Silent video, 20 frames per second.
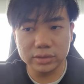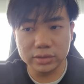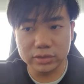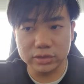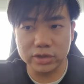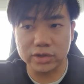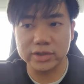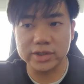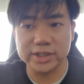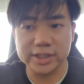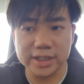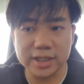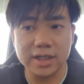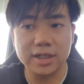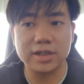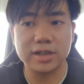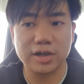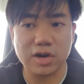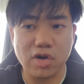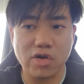
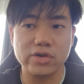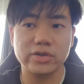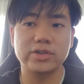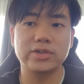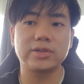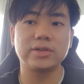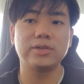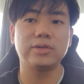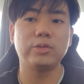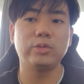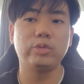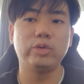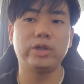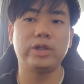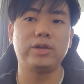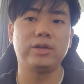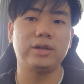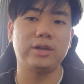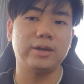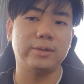Georgia courts
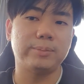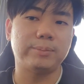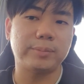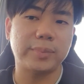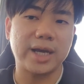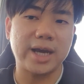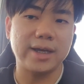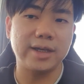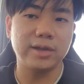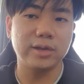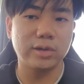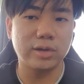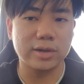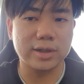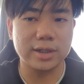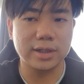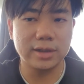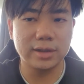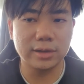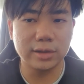will apply
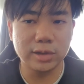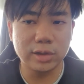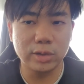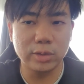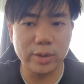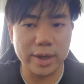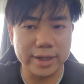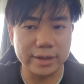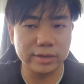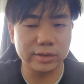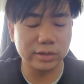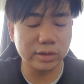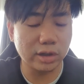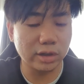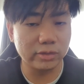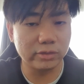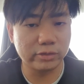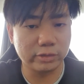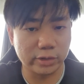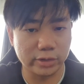local law and
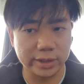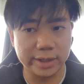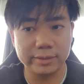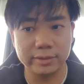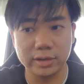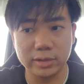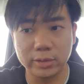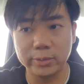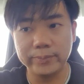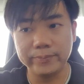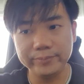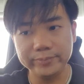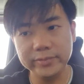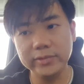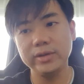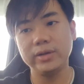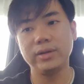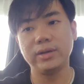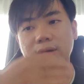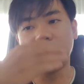not foreign law.
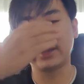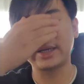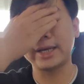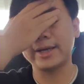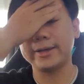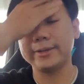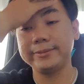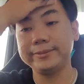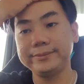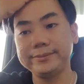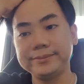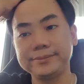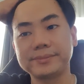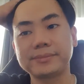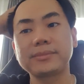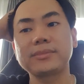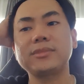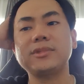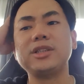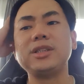Okay,
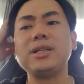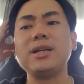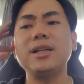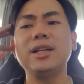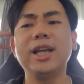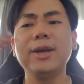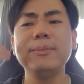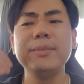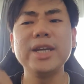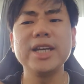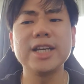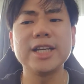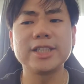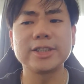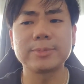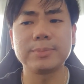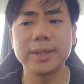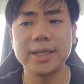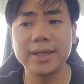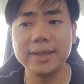let me
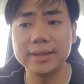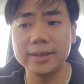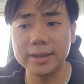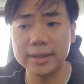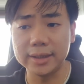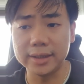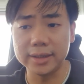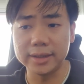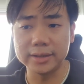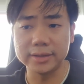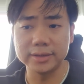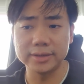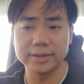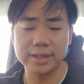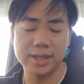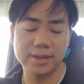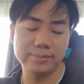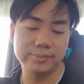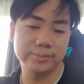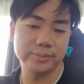explain in
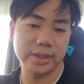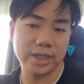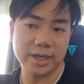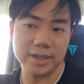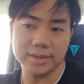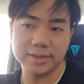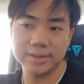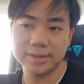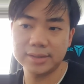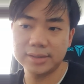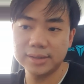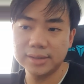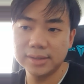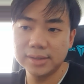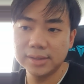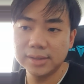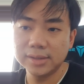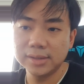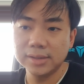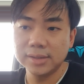some case.
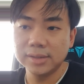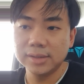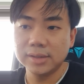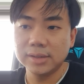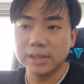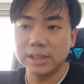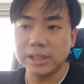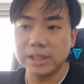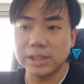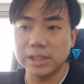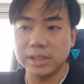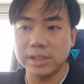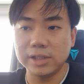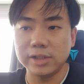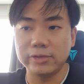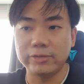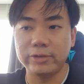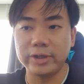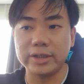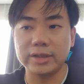
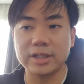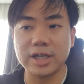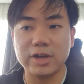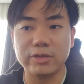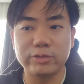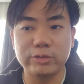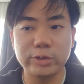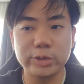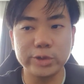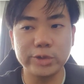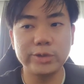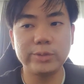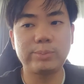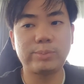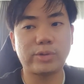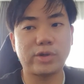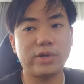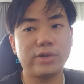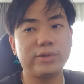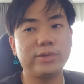Vita food
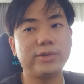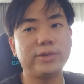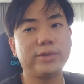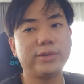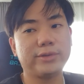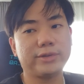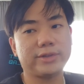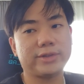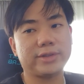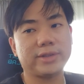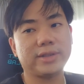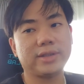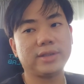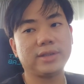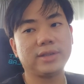products